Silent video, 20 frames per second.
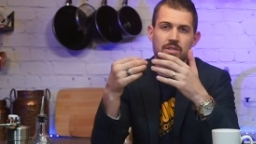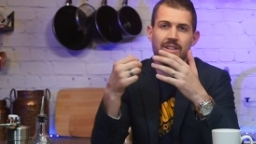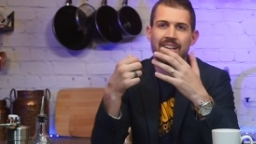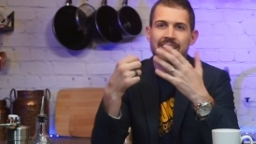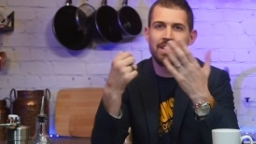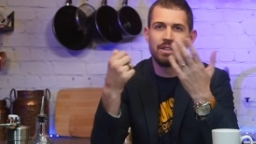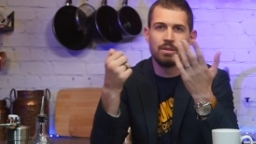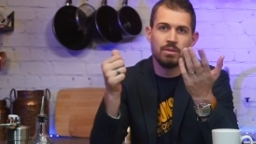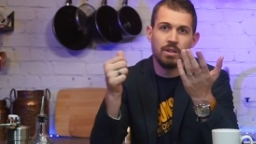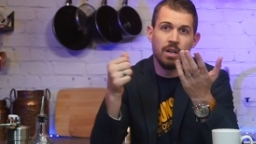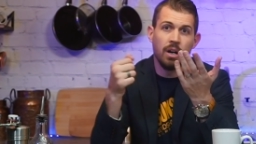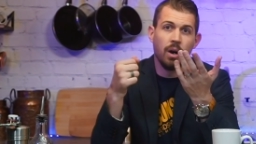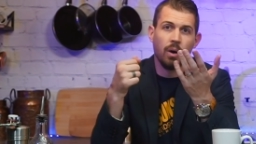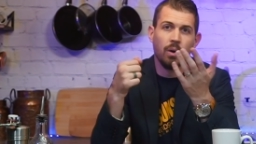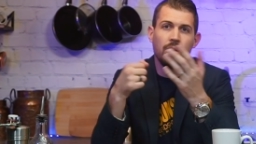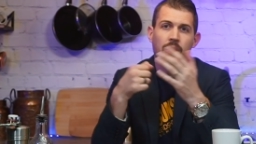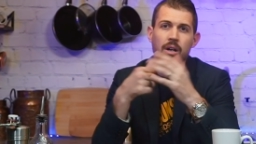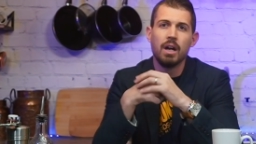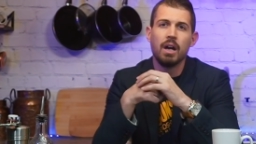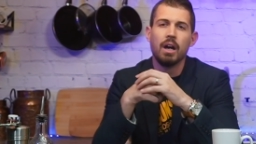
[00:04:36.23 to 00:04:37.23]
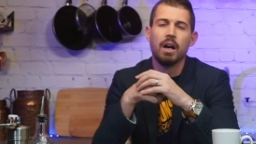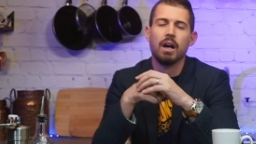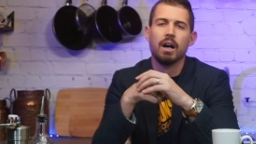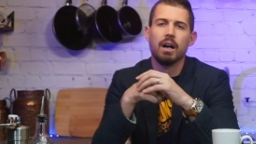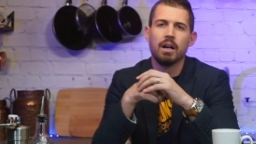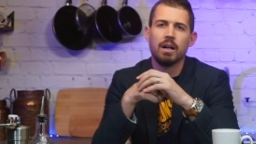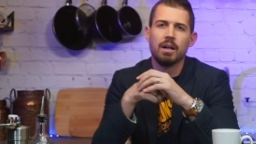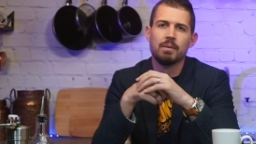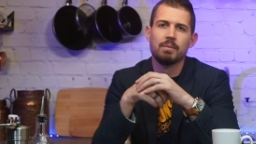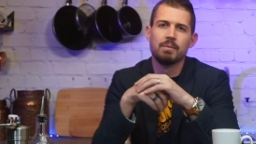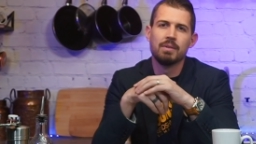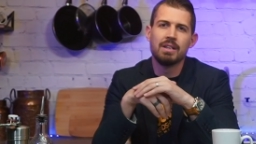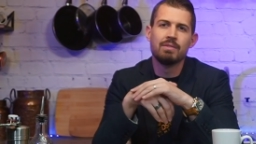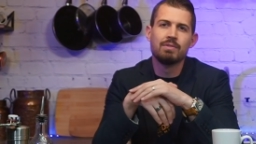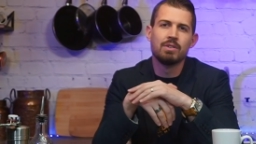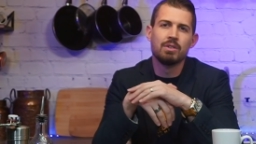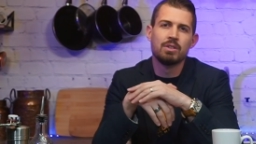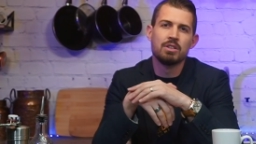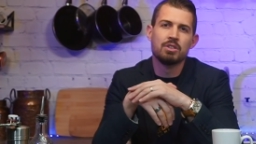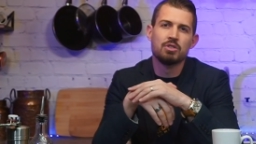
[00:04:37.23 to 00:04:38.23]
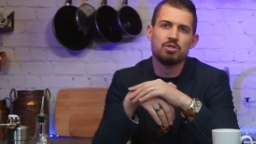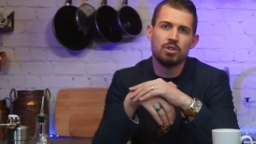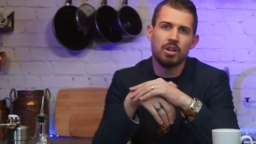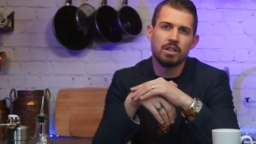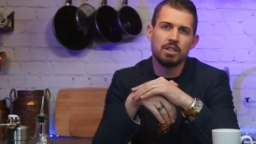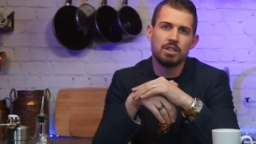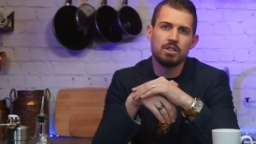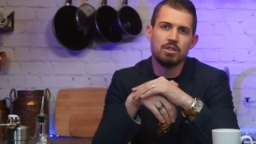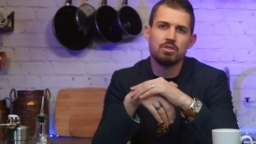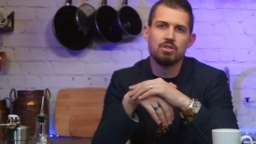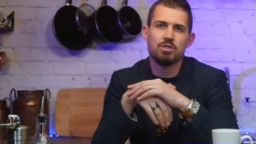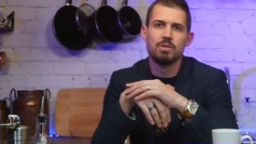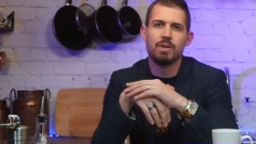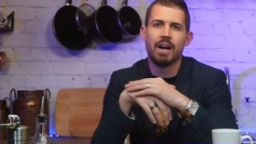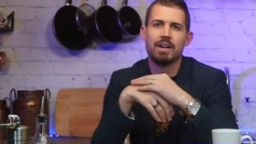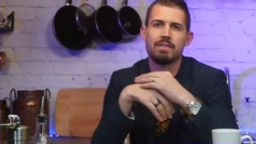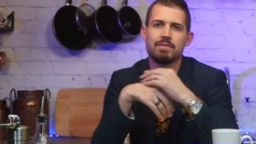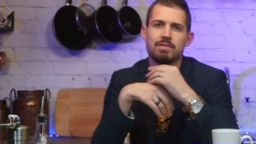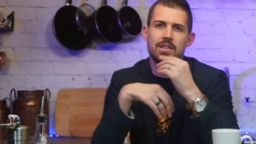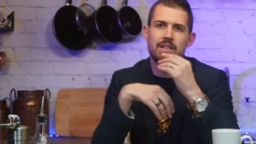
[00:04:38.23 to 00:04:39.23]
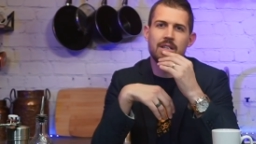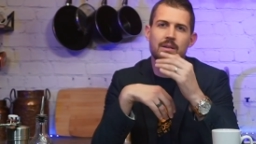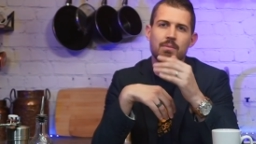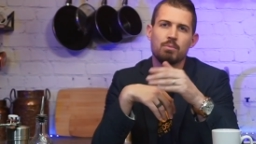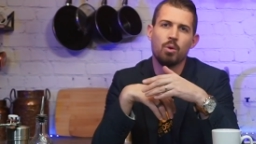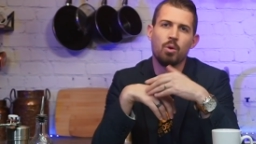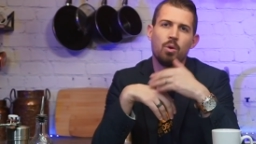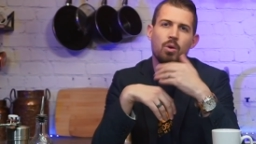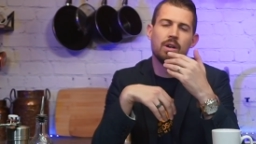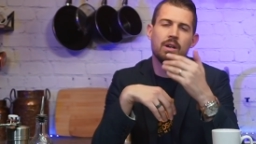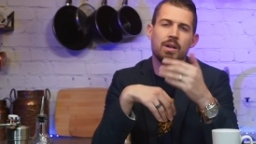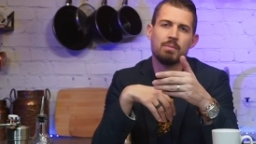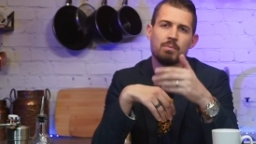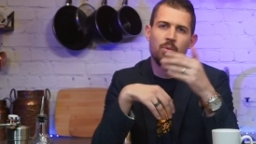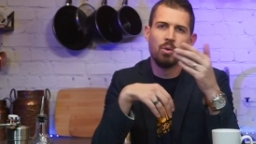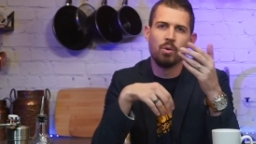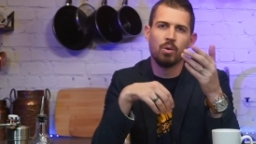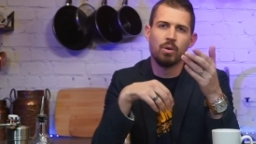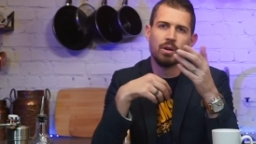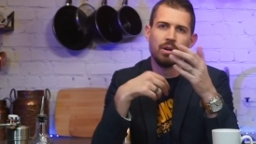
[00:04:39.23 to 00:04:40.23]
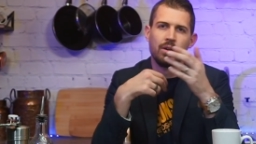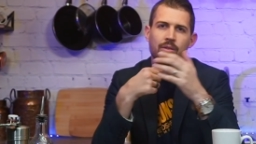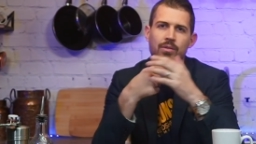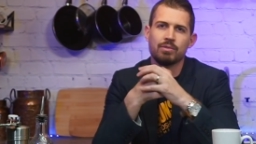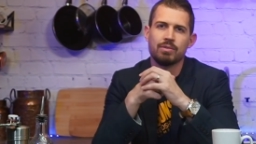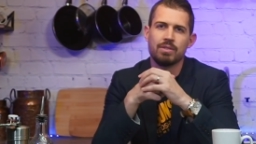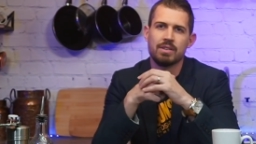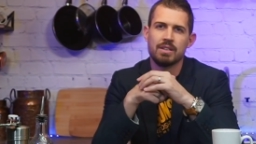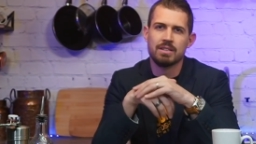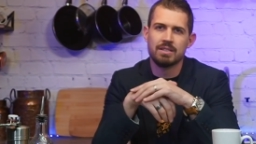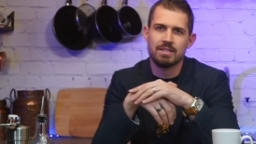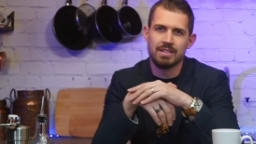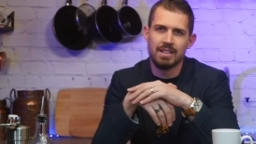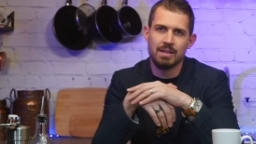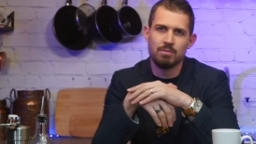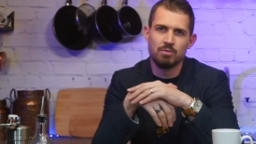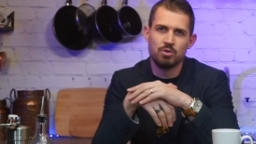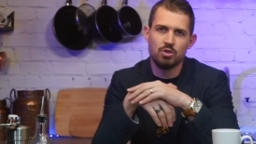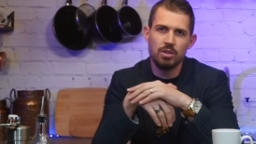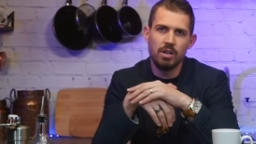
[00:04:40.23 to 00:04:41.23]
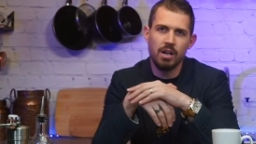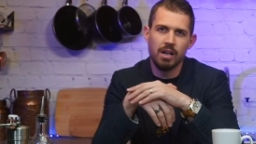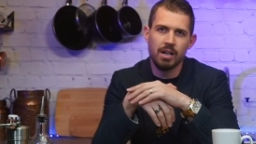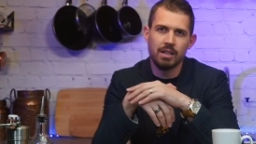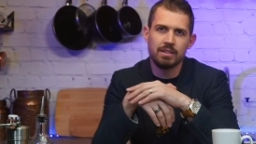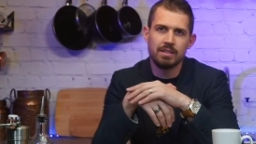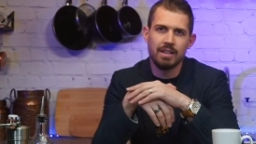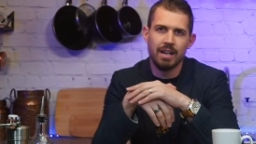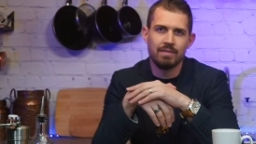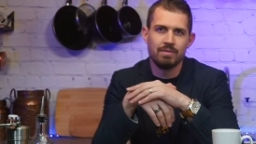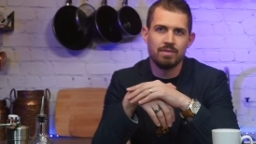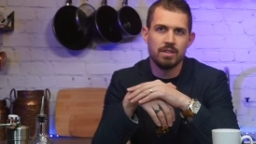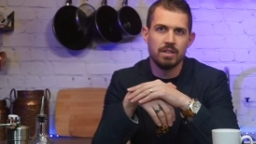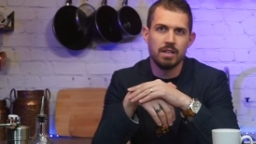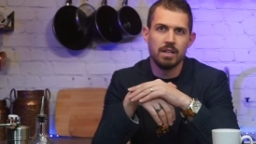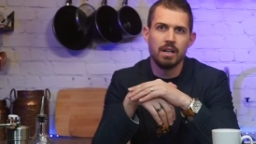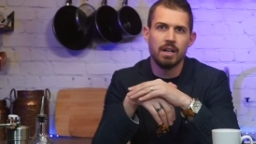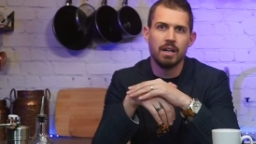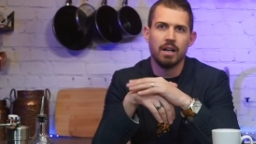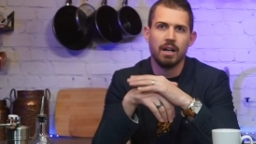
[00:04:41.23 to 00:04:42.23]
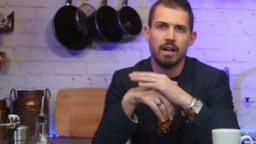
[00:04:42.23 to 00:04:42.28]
Like even in drug use, you have to get more and more of the same drug to have the